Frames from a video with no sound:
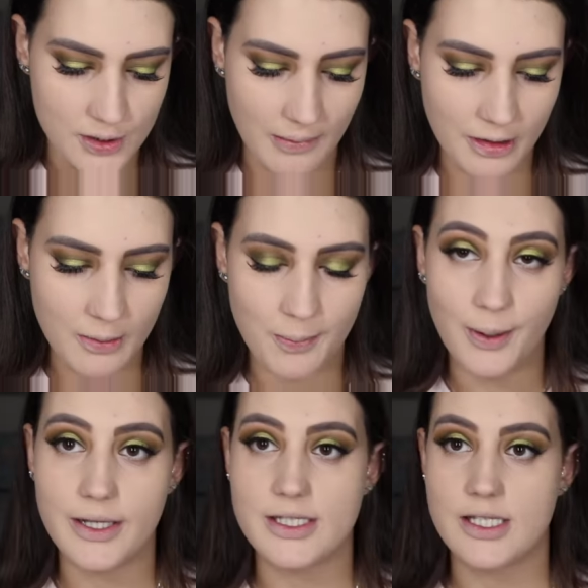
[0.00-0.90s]
So I'm going to
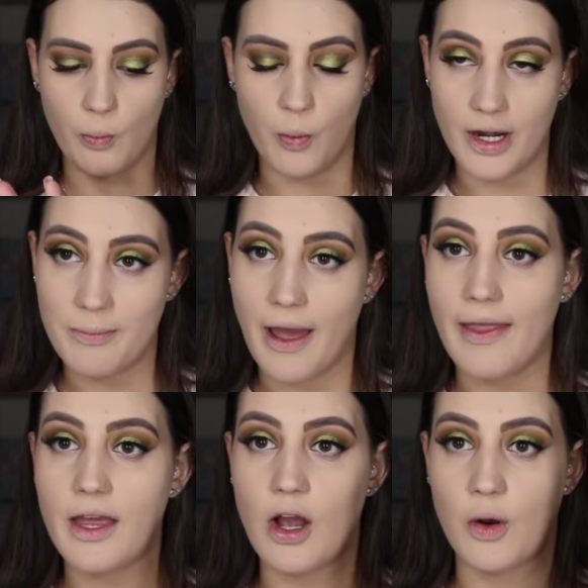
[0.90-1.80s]
put one
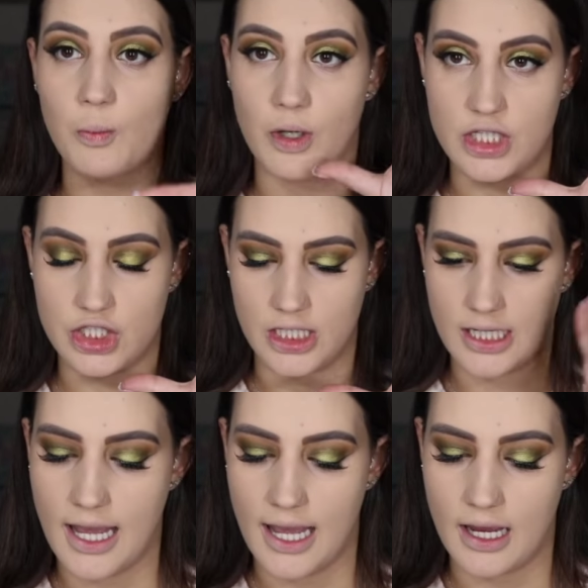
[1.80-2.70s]
palette on one
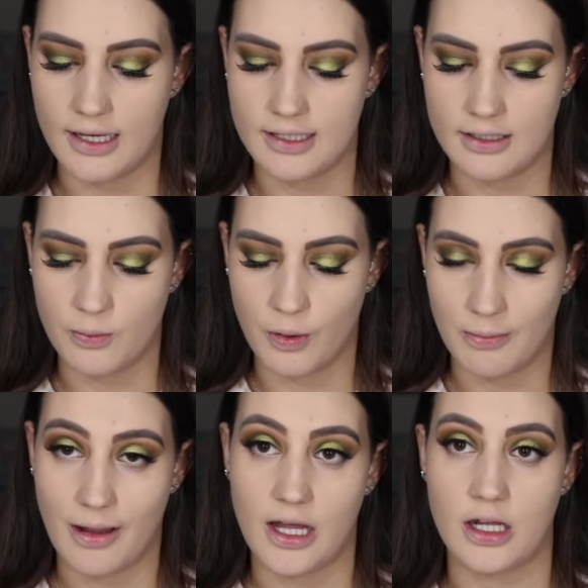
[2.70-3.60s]
cheek and
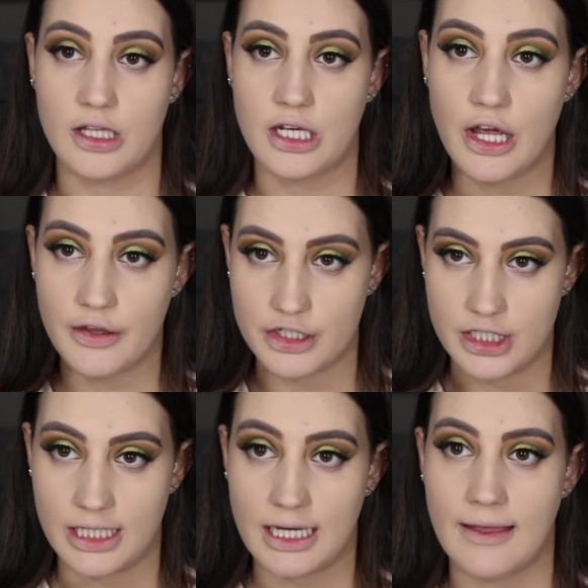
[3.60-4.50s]
one palette on the other
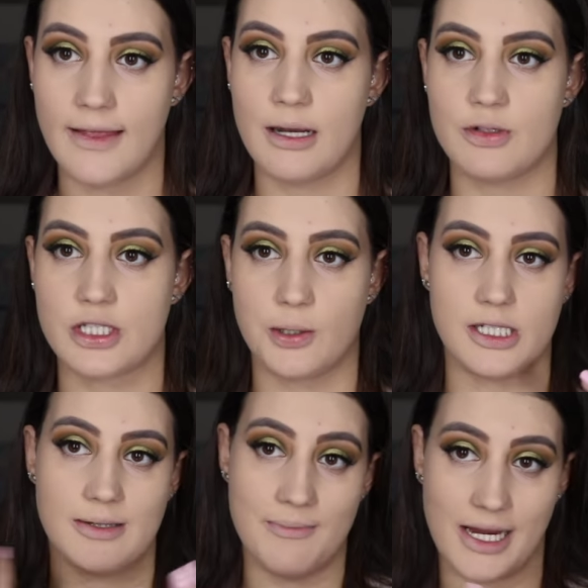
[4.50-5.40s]
cheek, and then I'm just
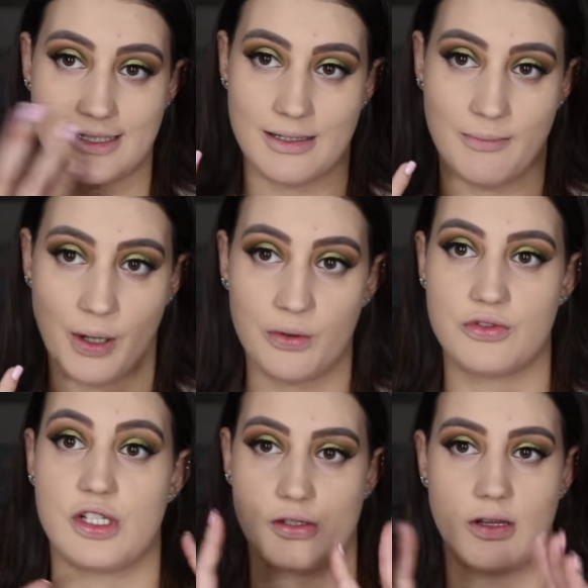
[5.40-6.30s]
going to mix them
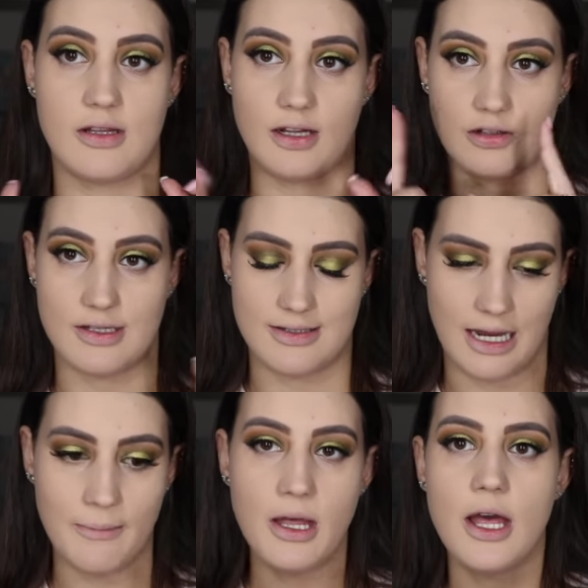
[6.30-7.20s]
both just so that they look the
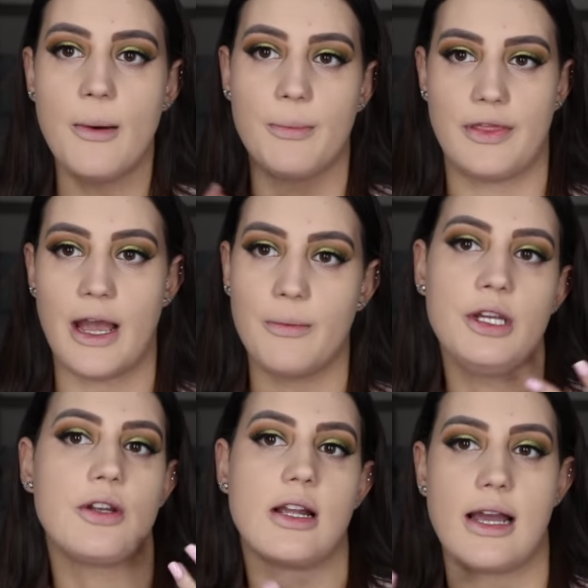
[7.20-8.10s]
same, but that
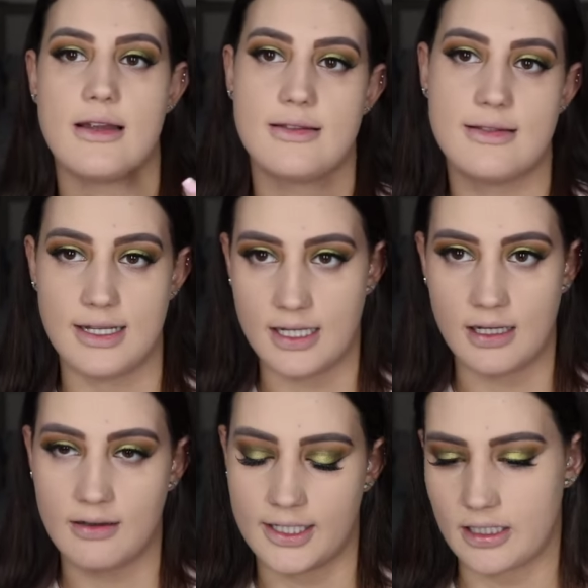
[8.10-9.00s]
way you can kind of
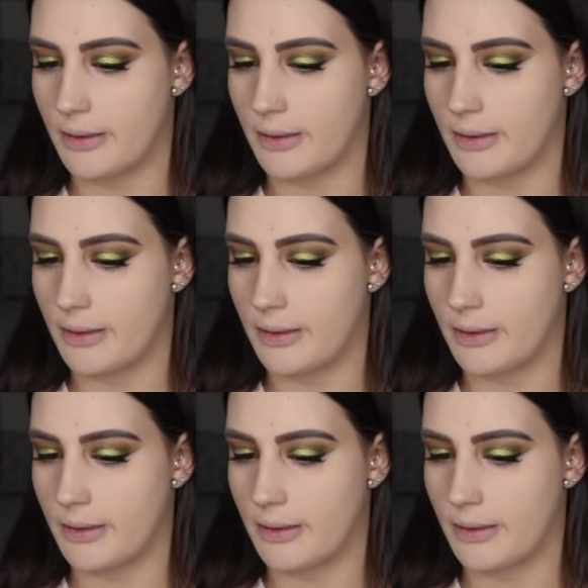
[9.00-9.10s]
see like the